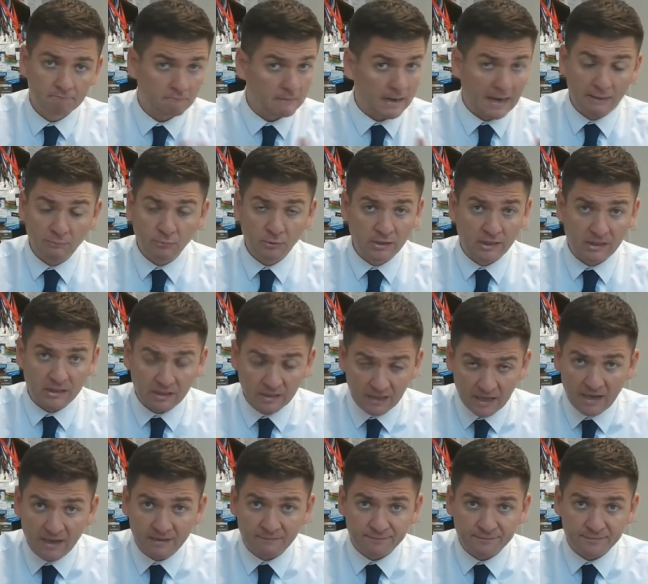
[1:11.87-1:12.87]
I would
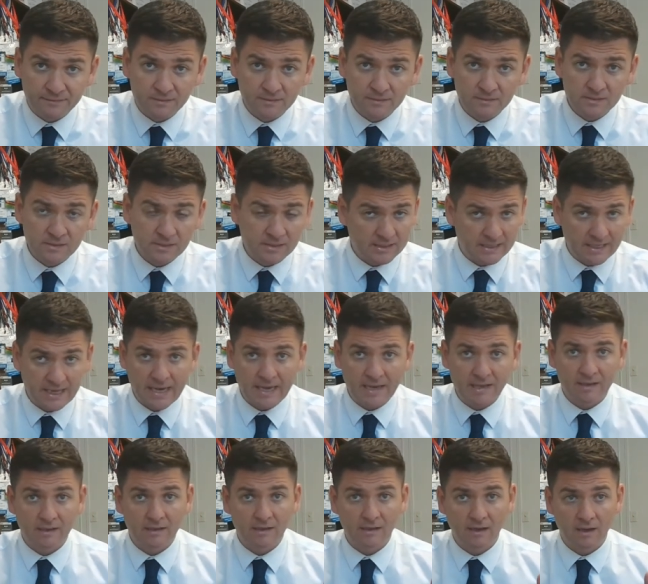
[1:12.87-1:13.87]
love to
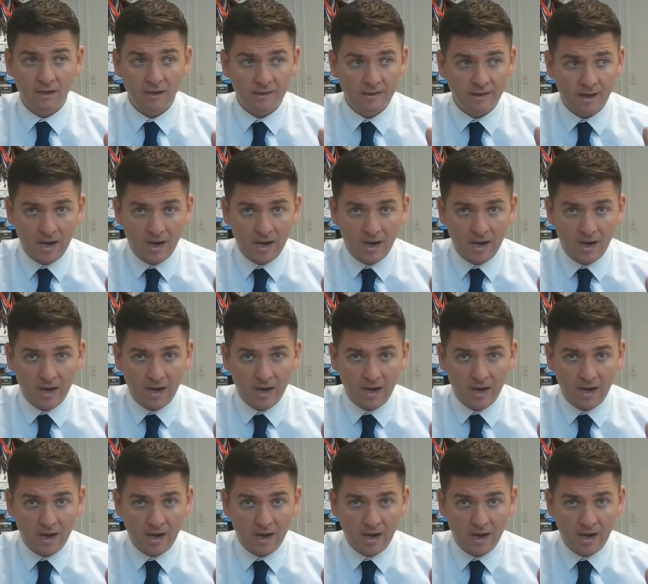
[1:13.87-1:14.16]
get an